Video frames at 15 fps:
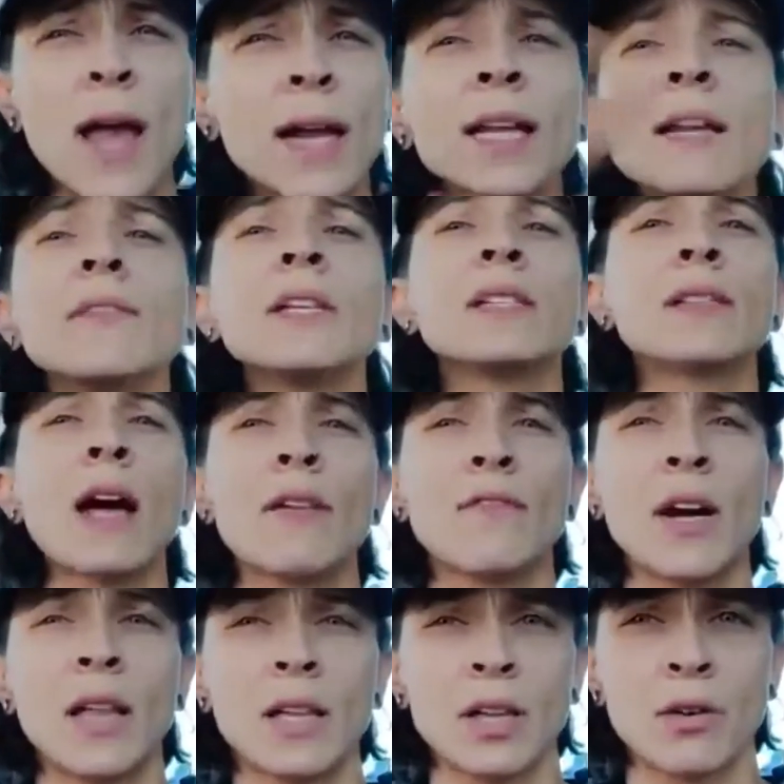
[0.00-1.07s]
any of these
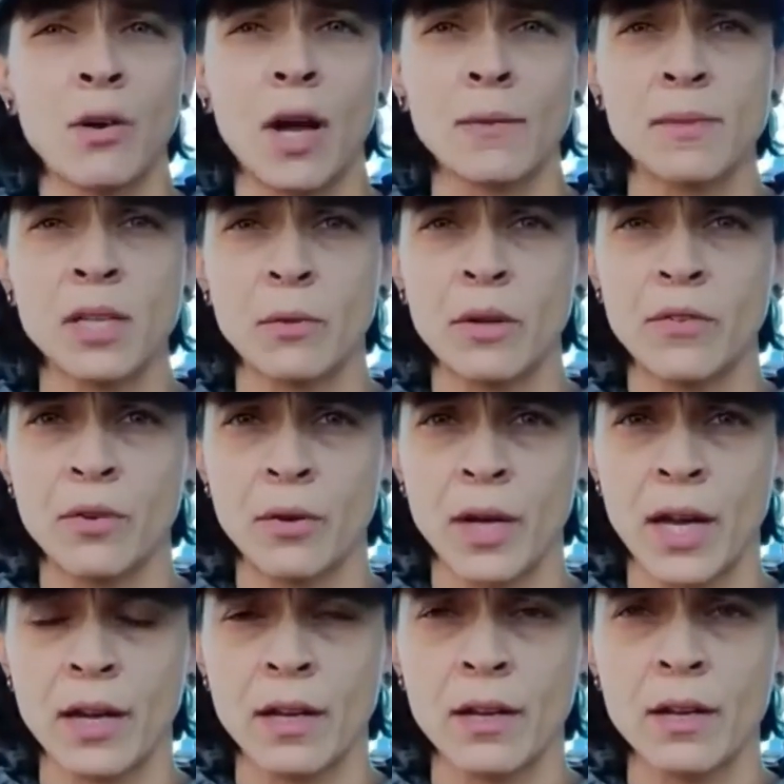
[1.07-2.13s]
nonviolent crimes that we've
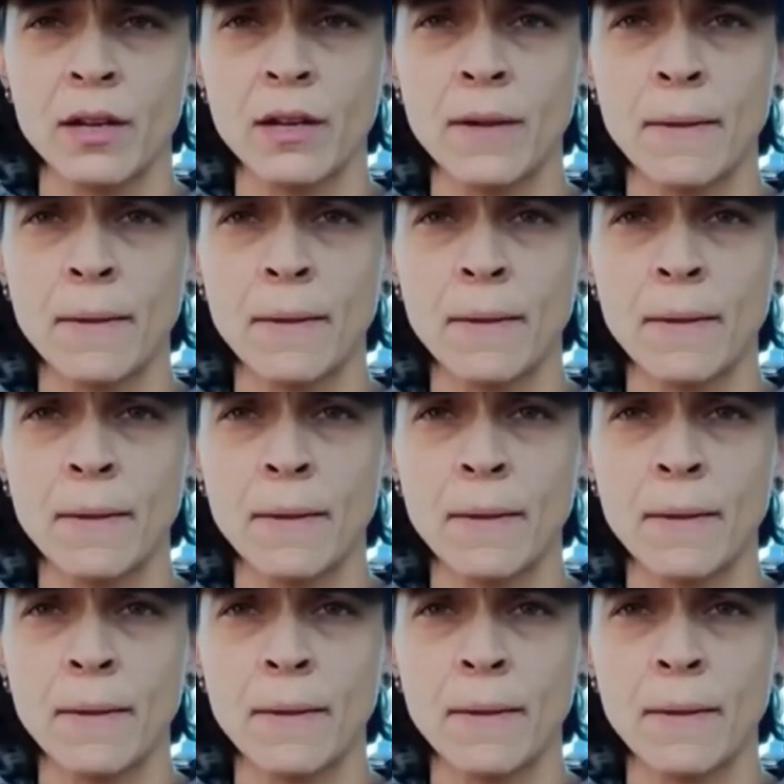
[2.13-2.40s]
created.